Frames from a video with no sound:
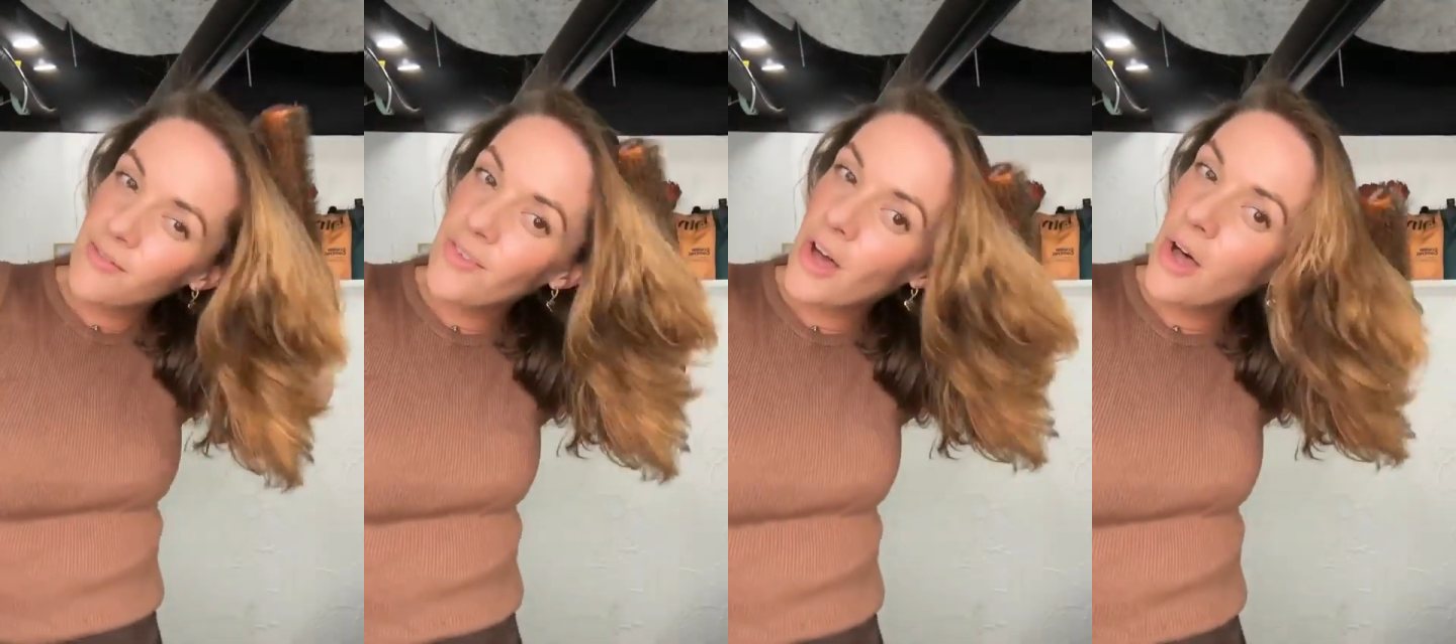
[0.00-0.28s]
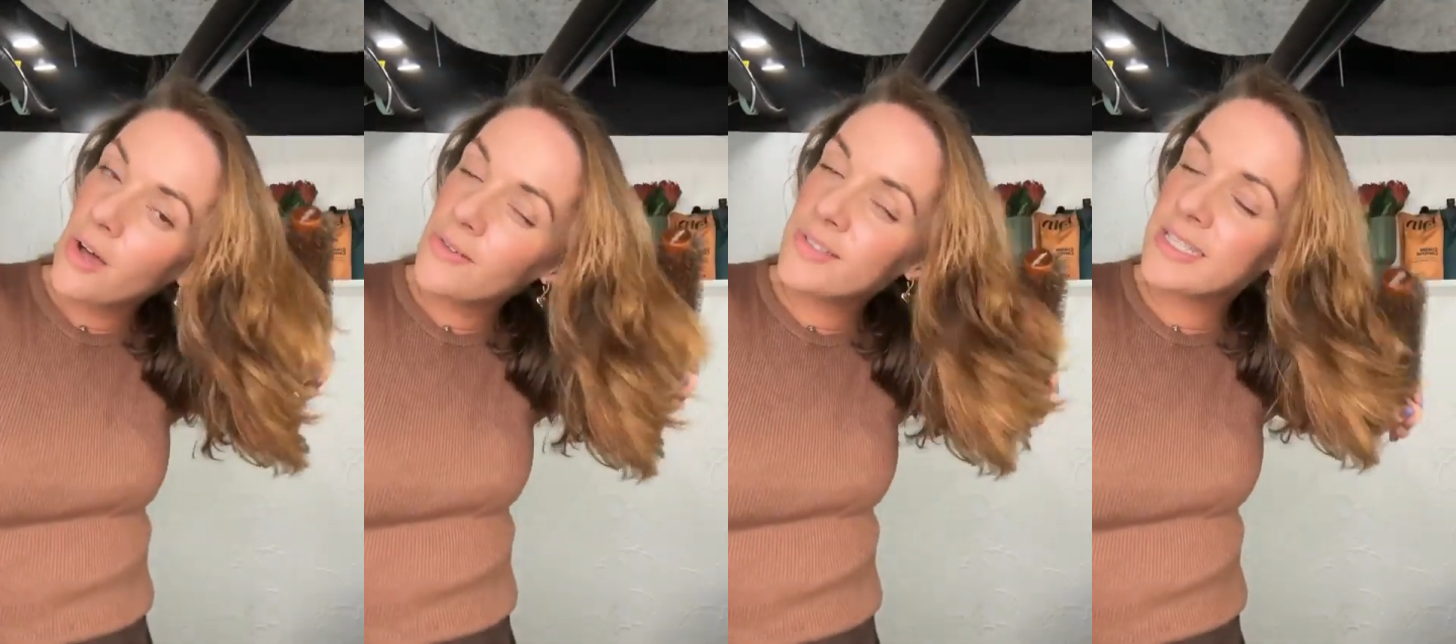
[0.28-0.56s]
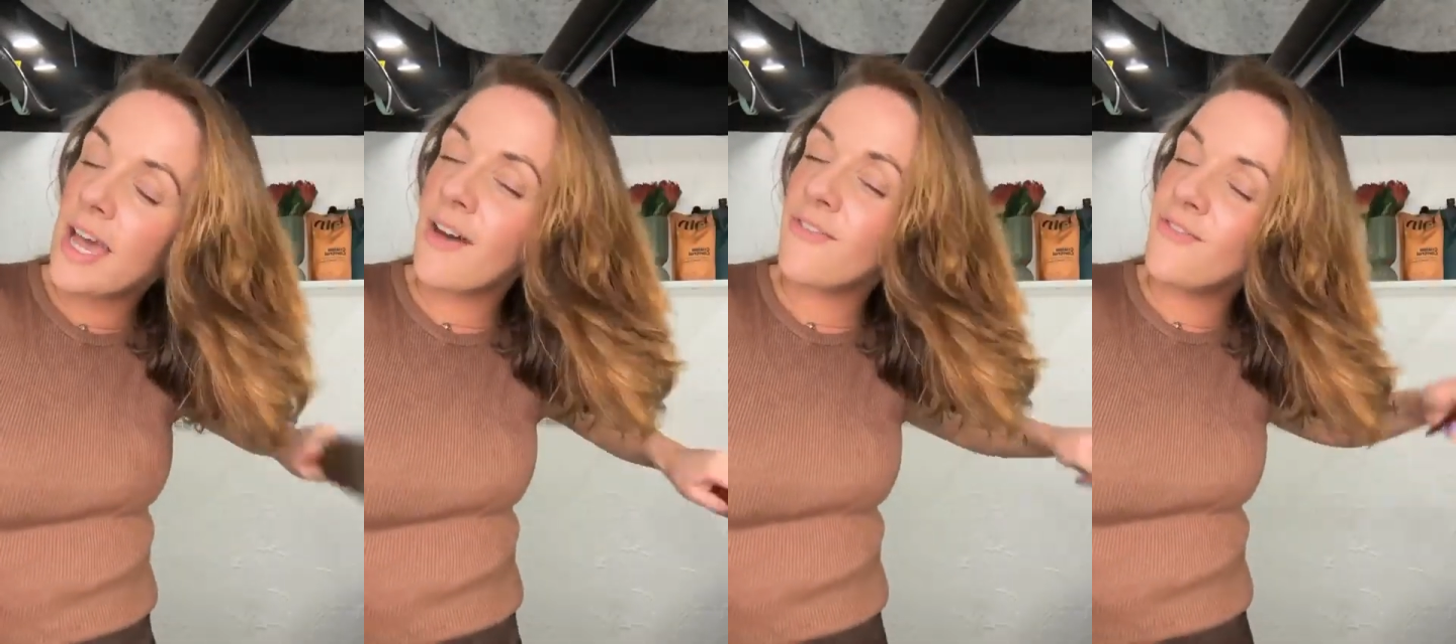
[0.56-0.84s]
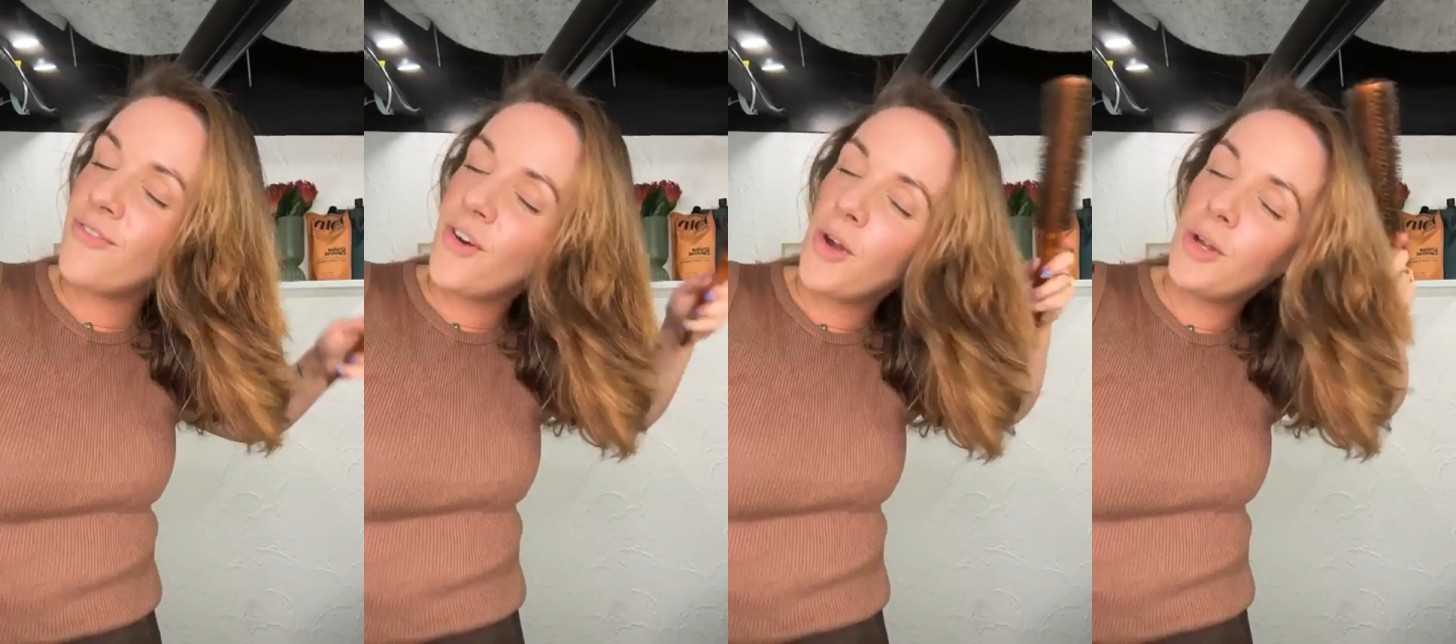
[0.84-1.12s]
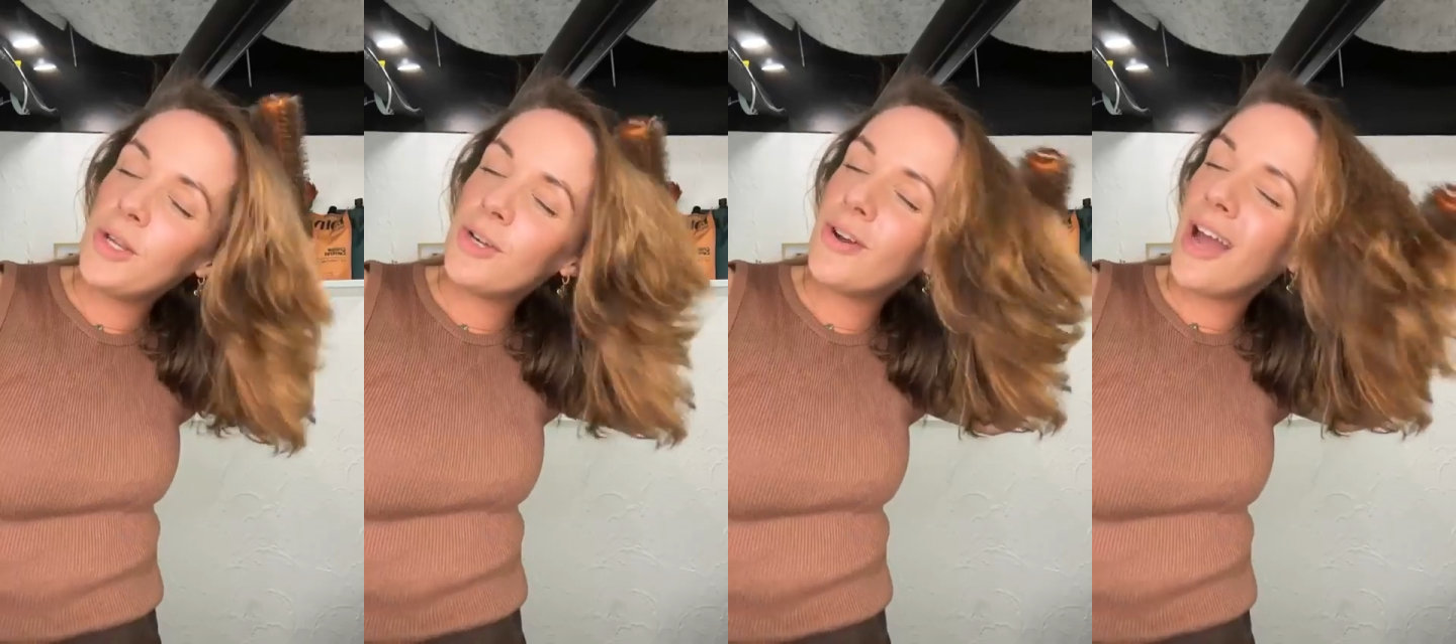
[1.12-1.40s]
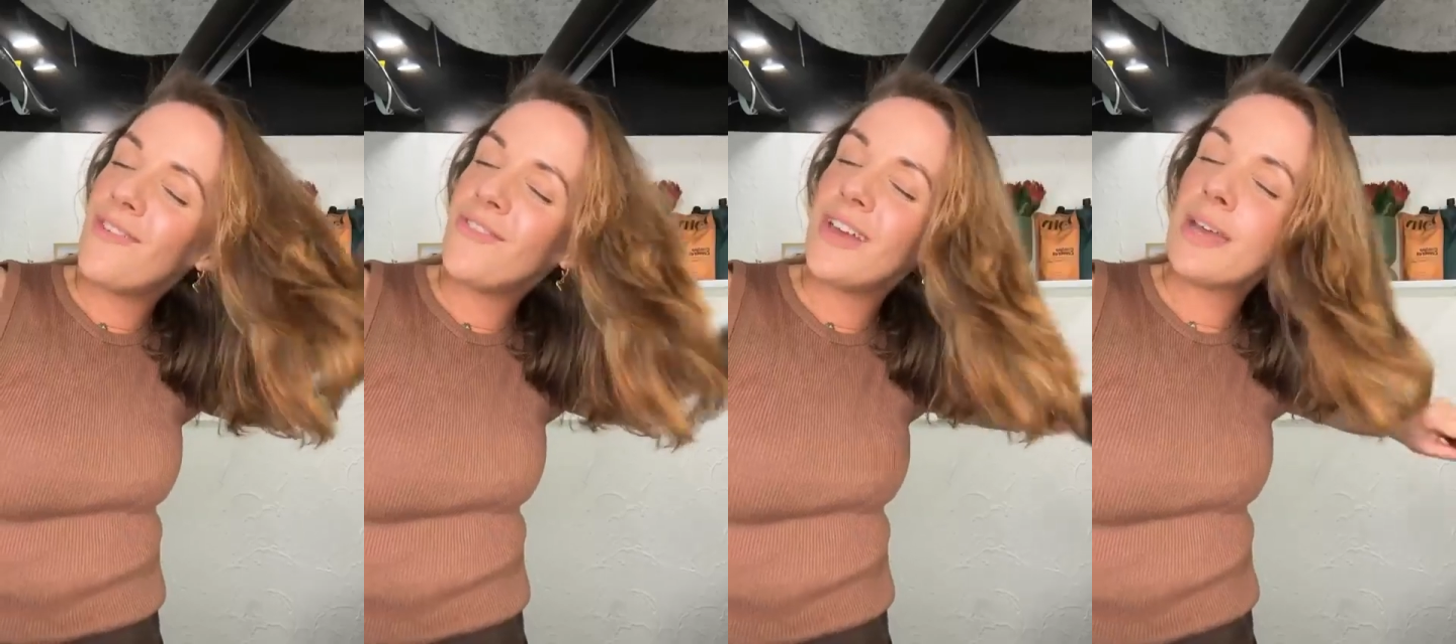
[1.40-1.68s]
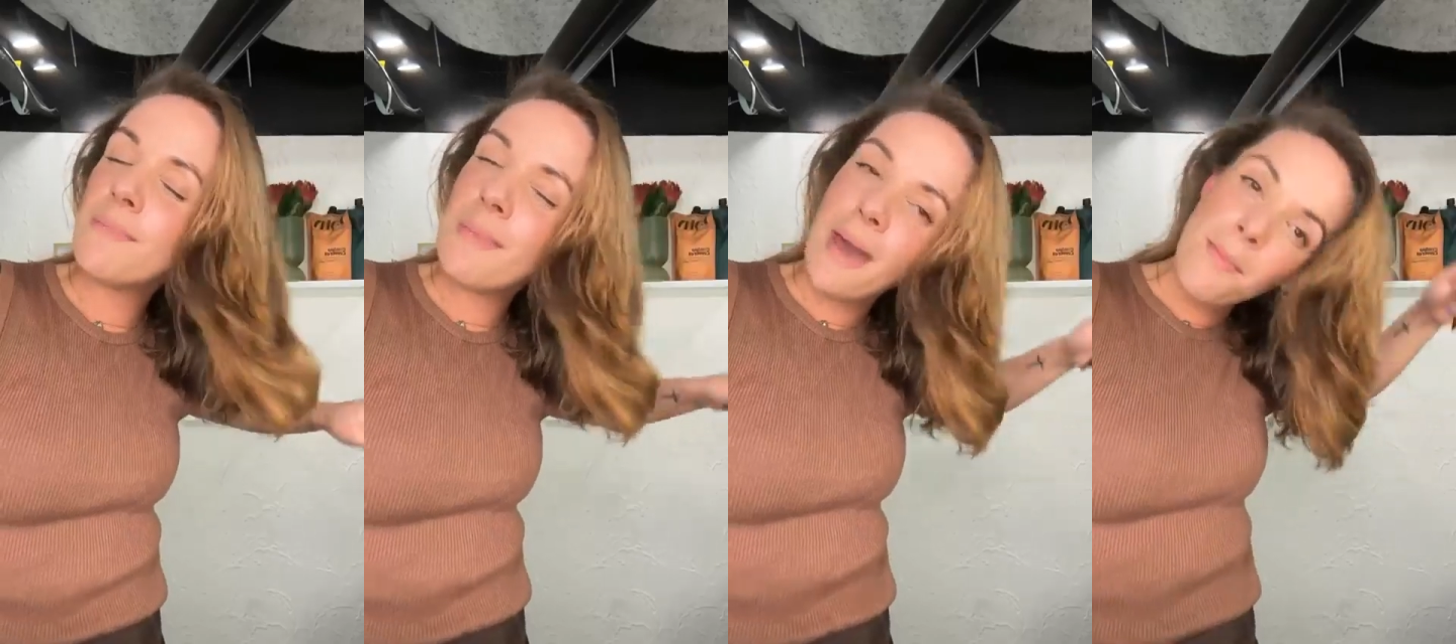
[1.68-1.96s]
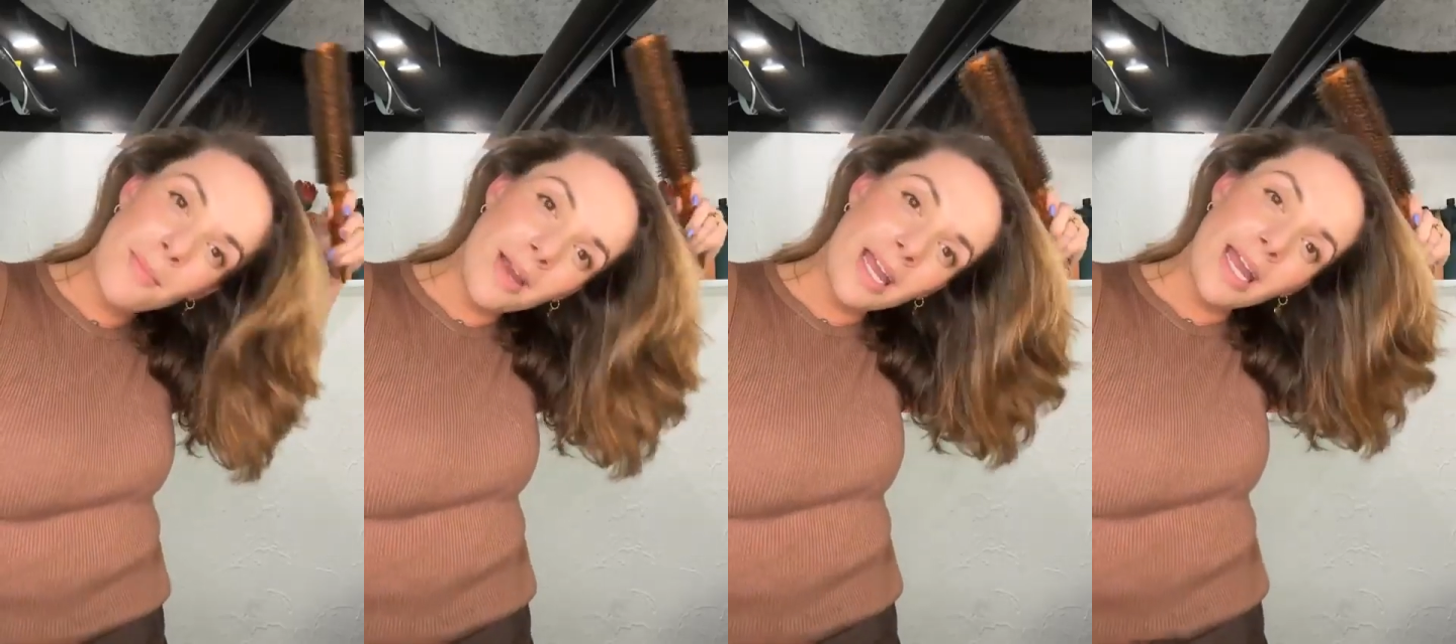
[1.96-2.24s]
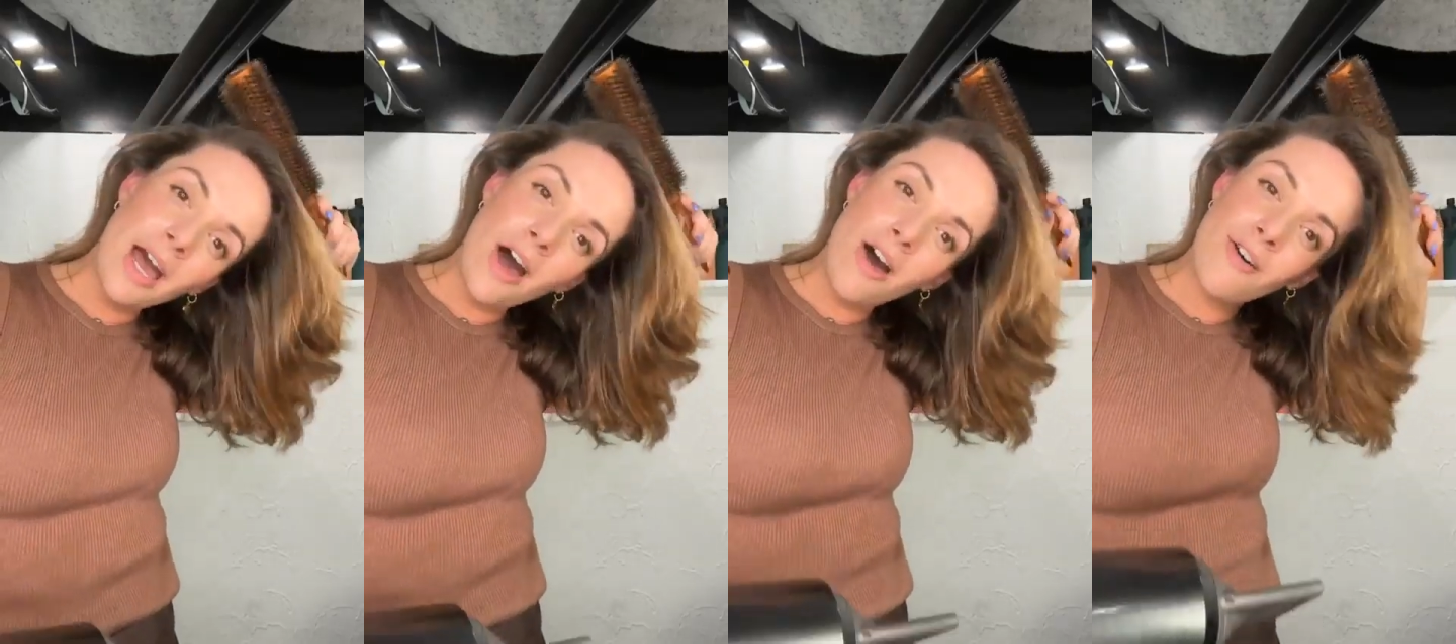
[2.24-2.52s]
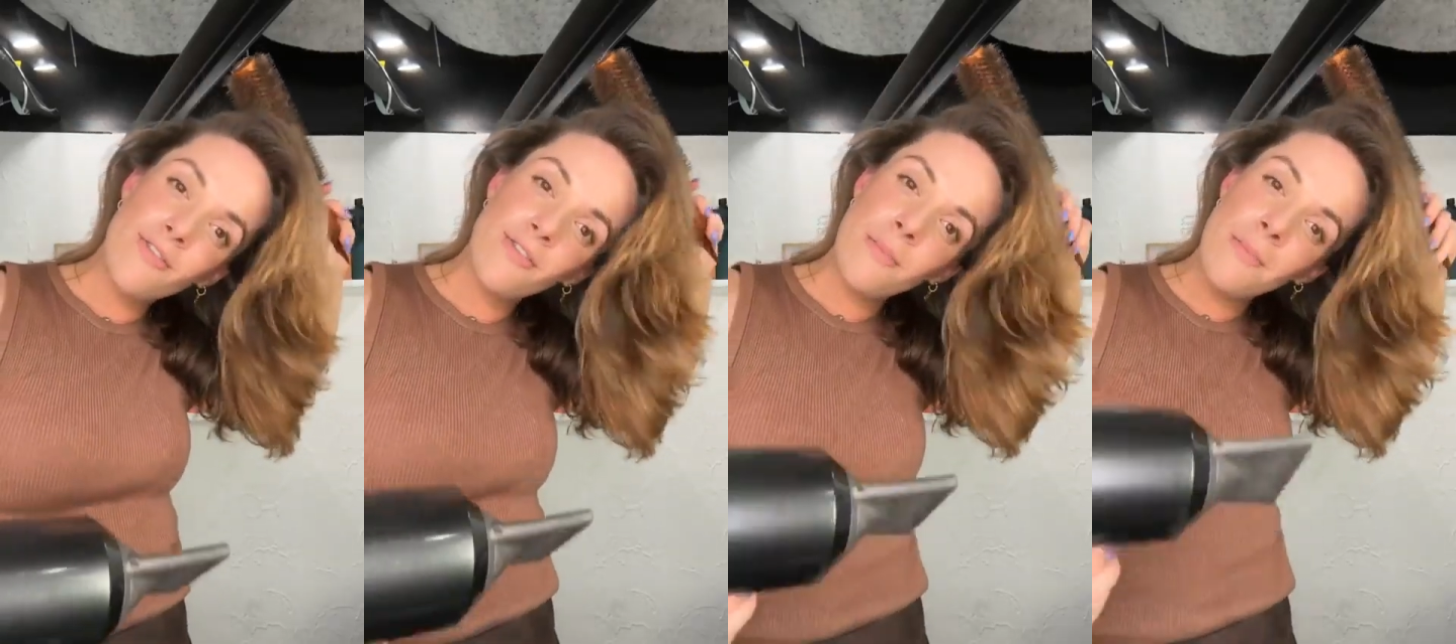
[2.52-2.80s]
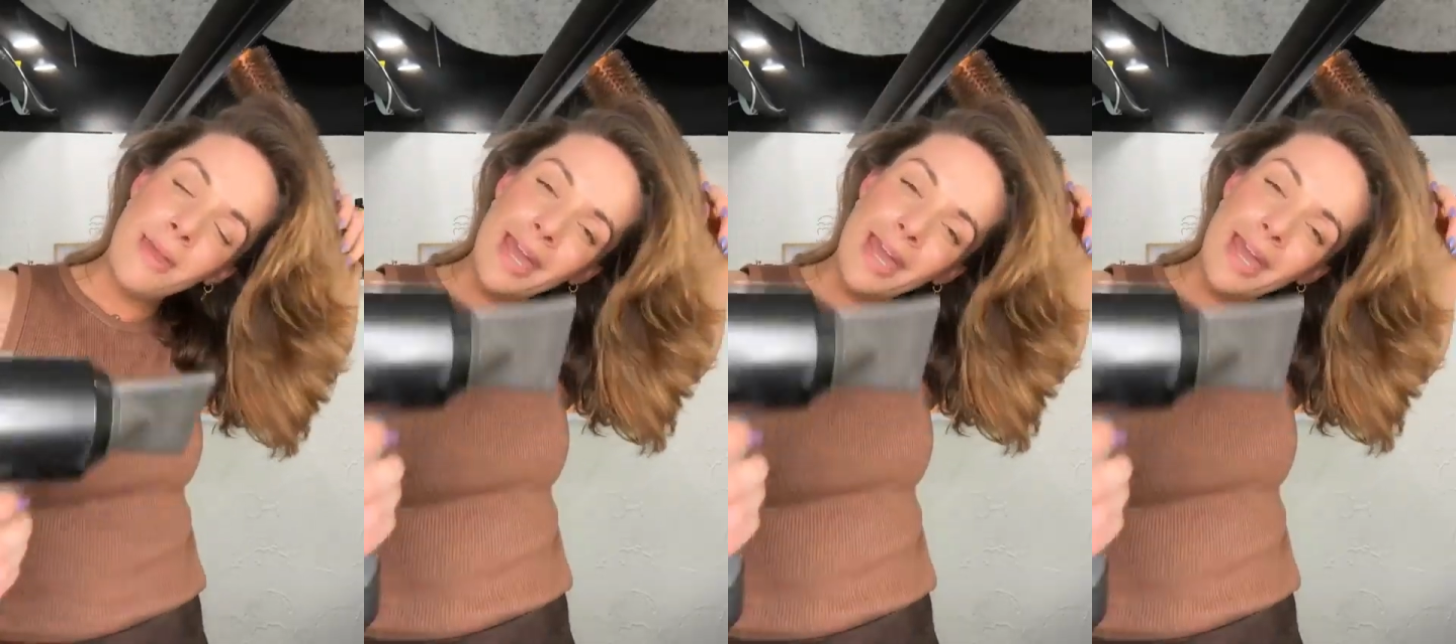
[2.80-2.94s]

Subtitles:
involves a photographic memory of